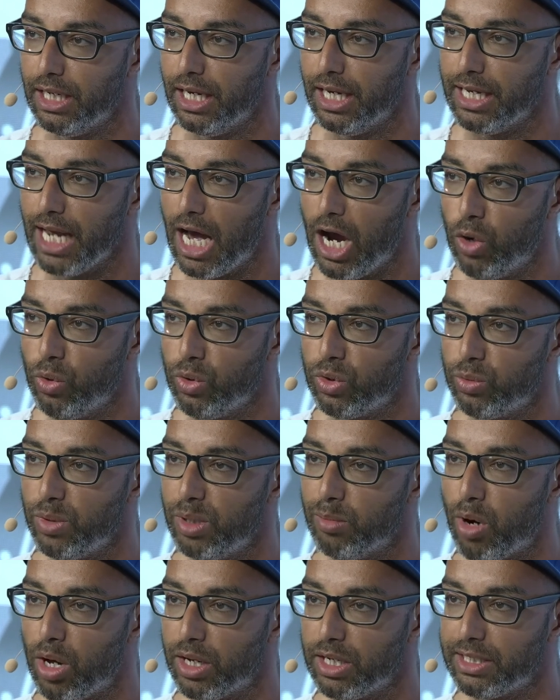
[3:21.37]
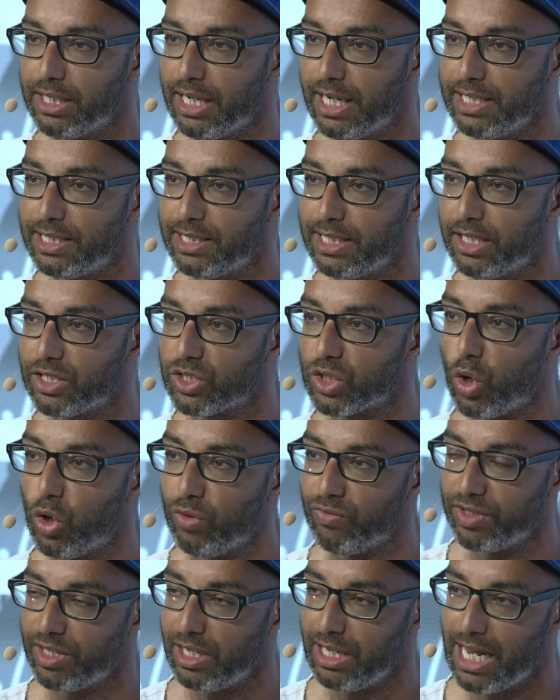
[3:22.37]
And how do we monetize that? So
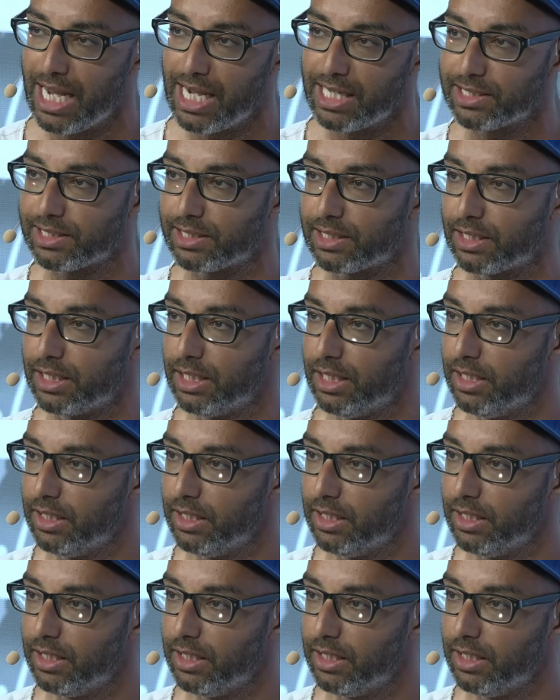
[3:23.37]
over the last